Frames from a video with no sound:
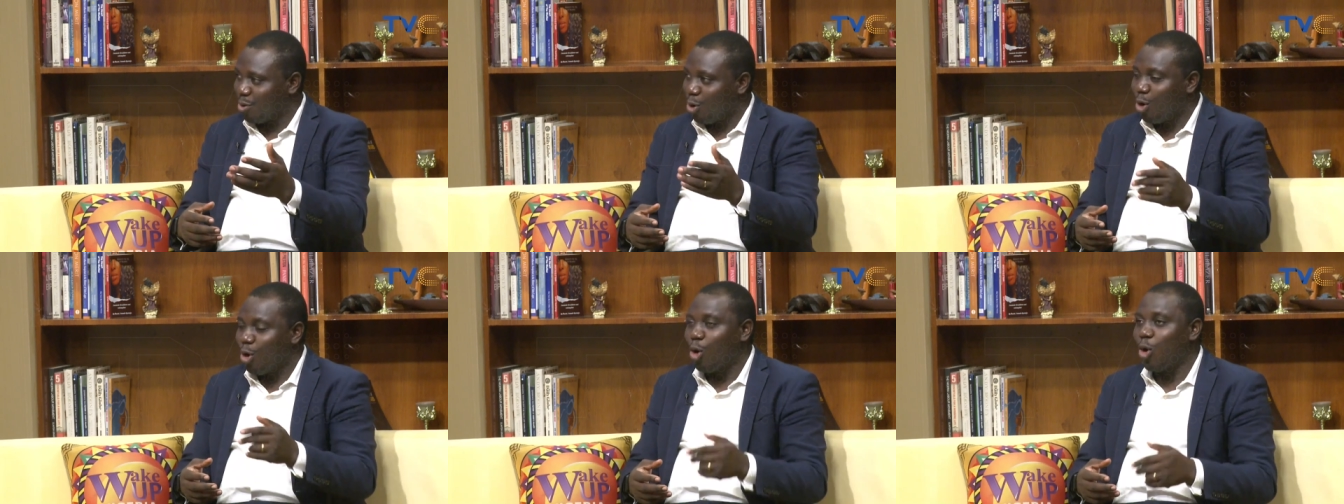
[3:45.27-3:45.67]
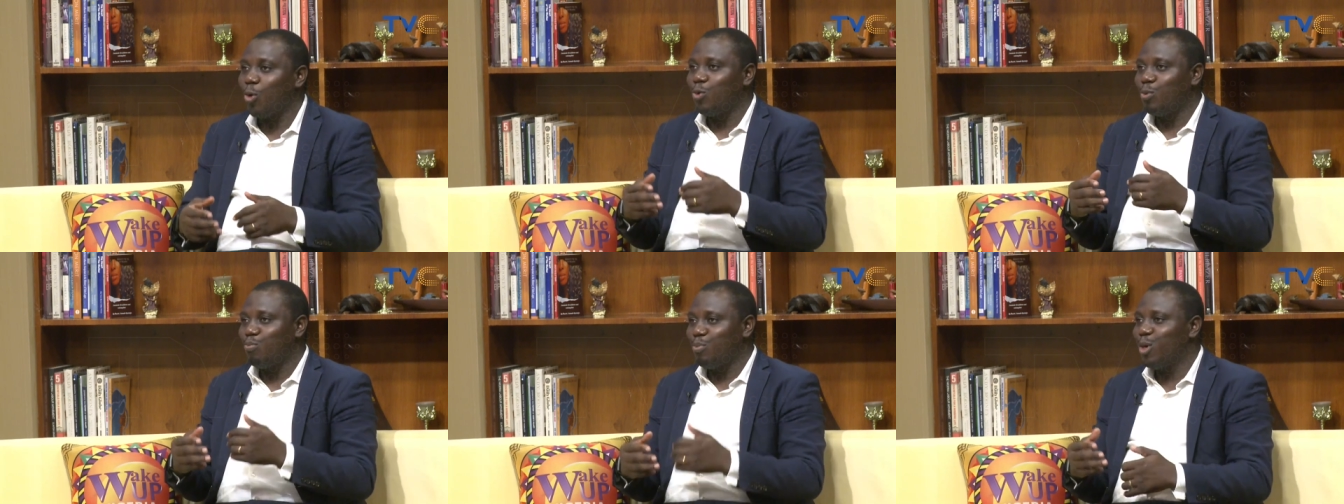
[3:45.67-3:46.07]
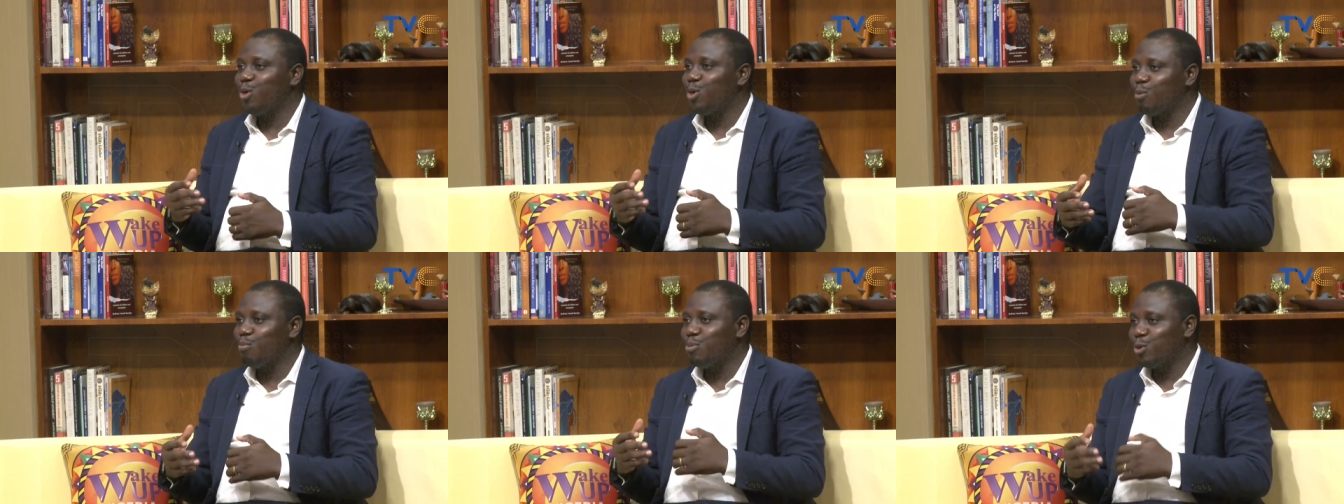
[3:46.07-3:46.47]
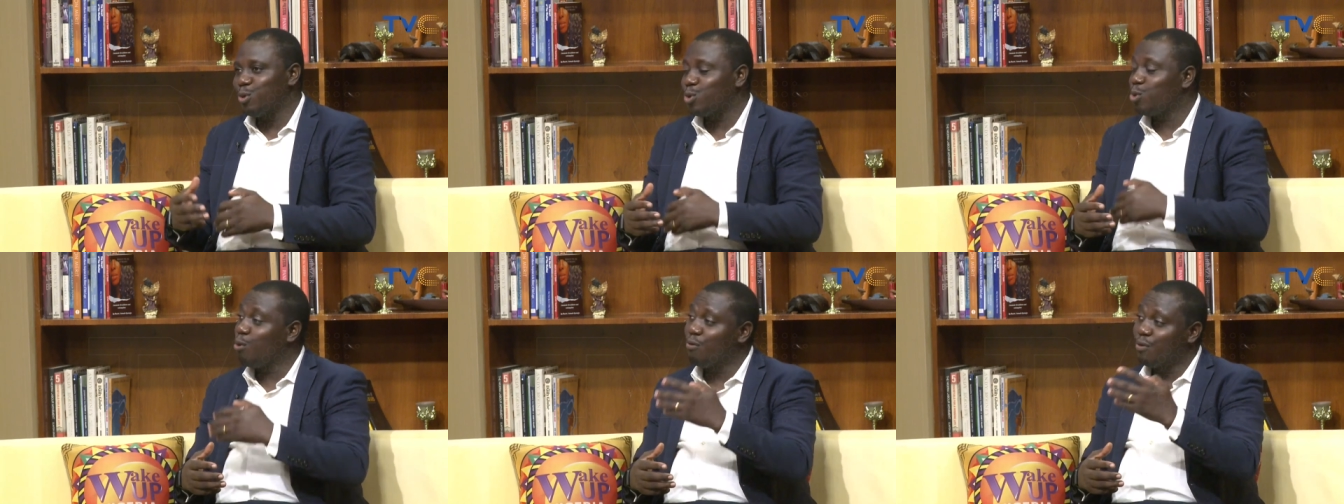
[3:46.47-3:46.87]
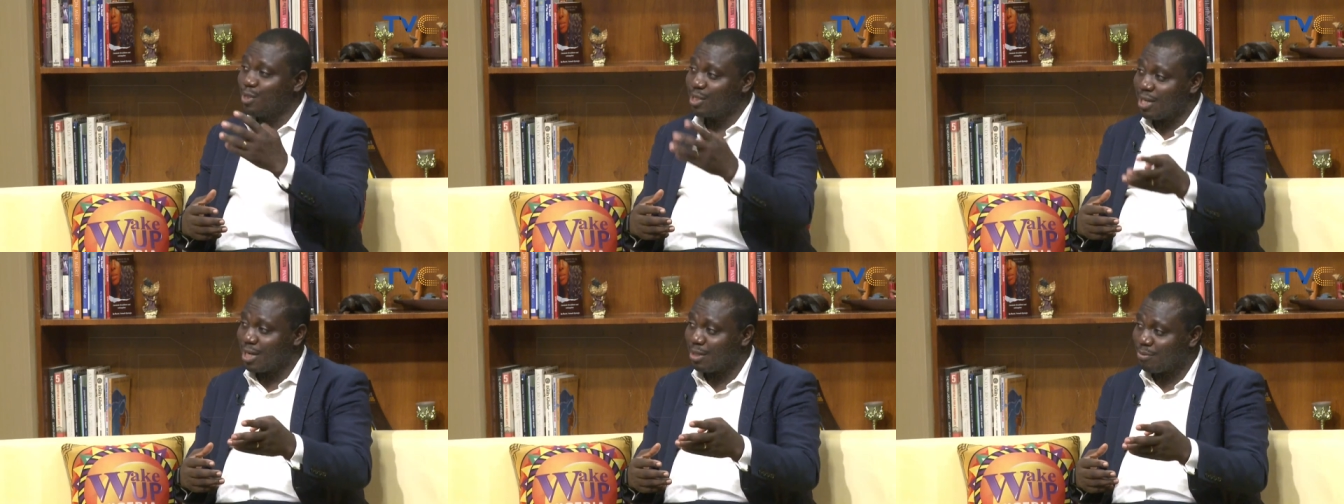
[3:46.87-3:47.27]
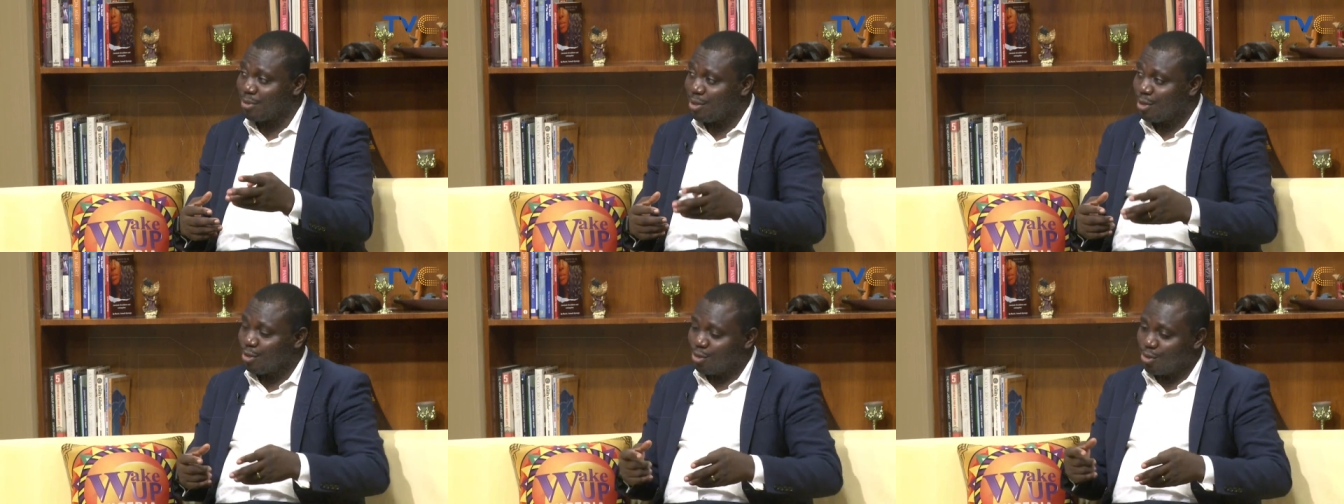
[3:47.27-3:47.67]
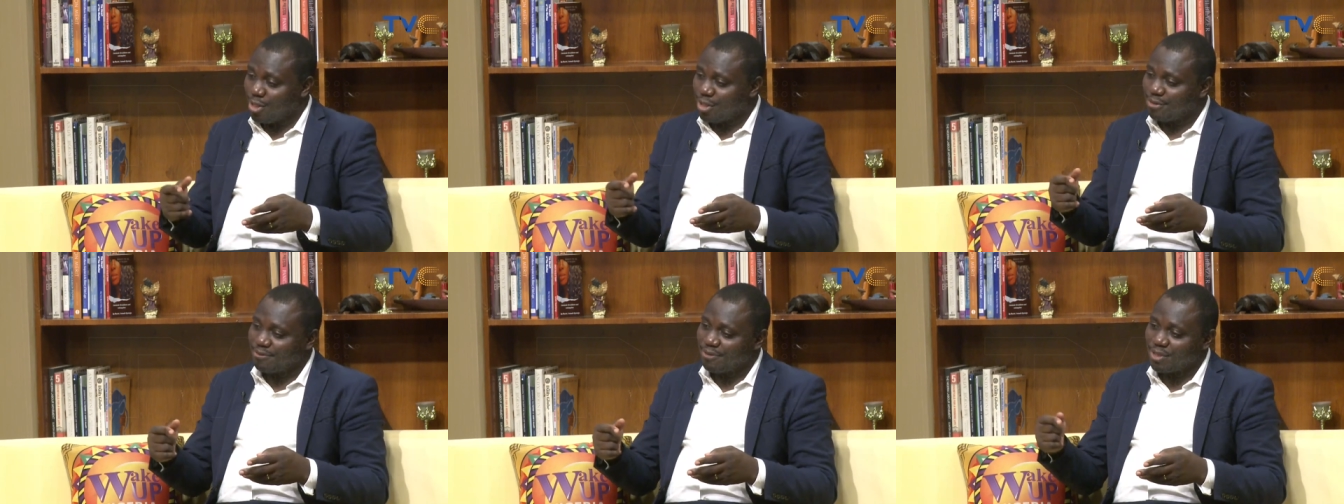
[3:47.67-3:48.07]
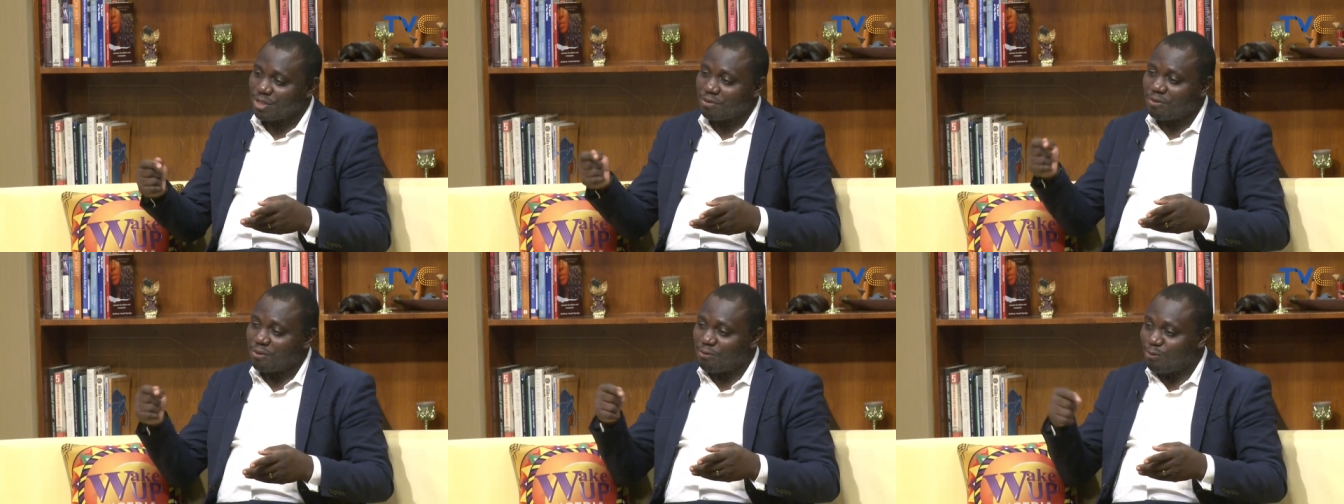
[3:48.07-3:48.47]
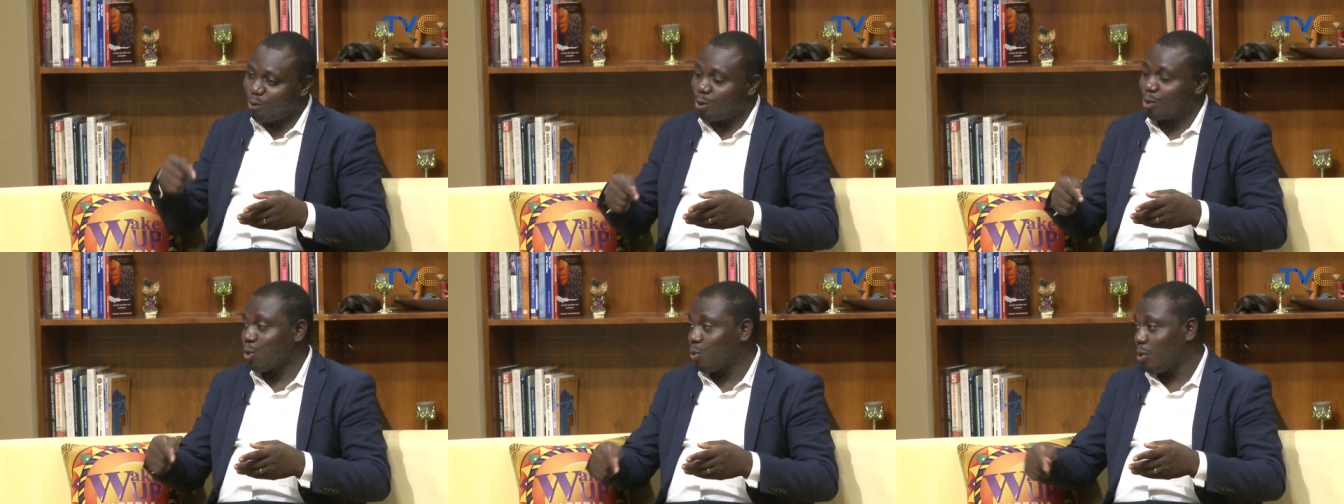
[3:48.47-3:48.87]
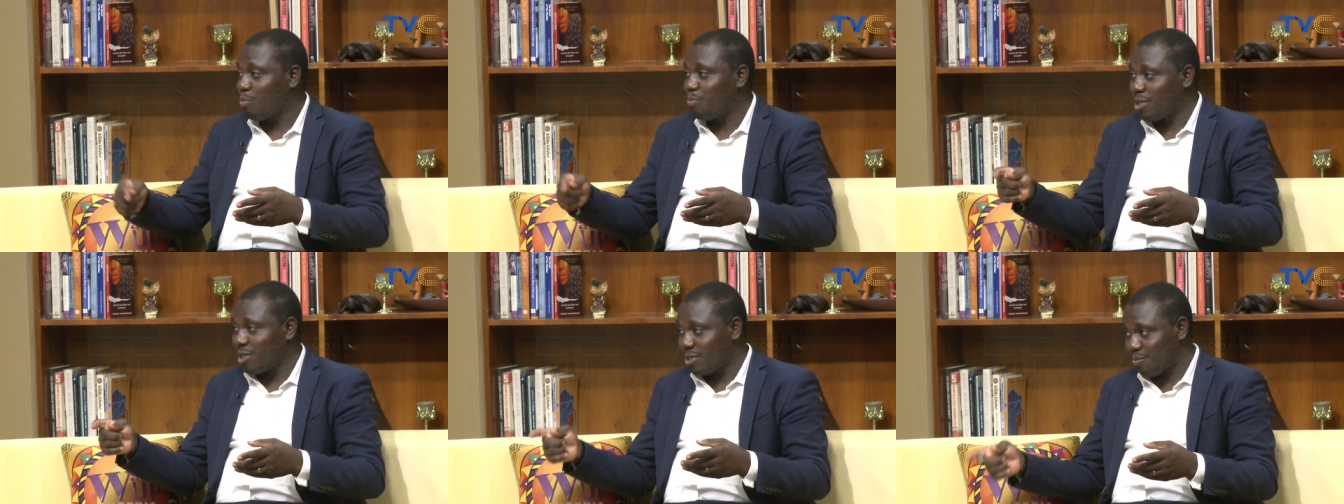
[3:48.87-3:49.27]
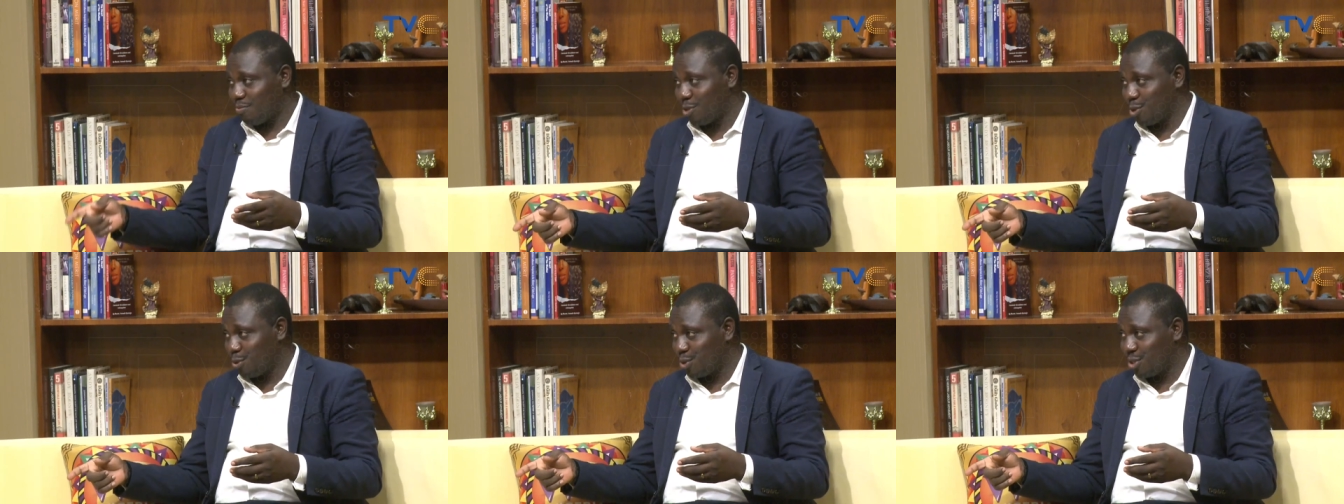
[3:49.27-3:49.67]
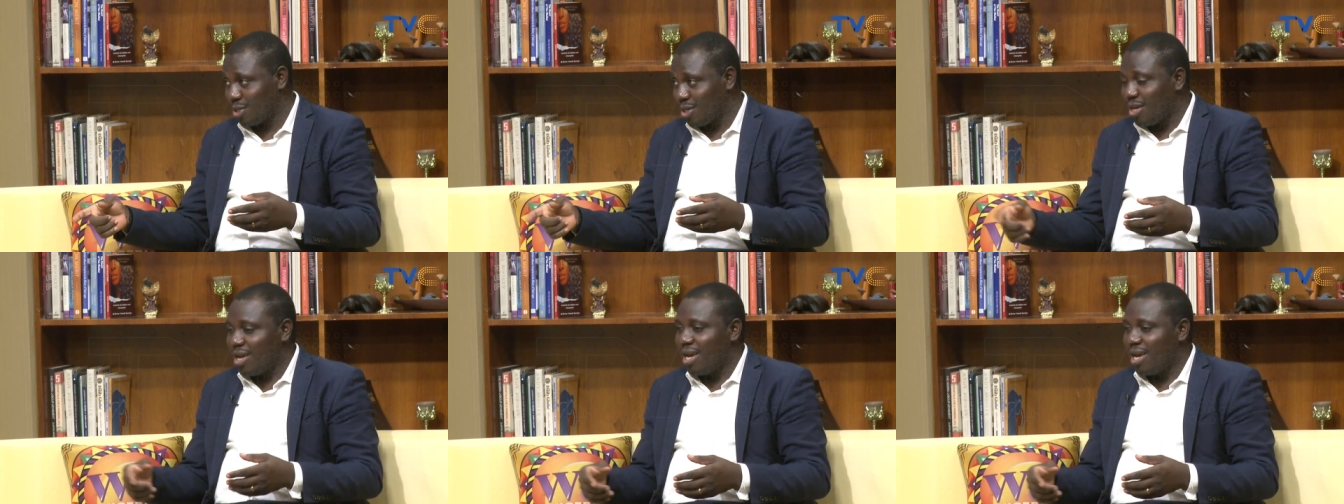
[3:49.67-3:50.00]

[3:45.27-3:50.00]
mm. or will pay your bills over time, mm-hmm. you need to first of all focus on what pays the bills.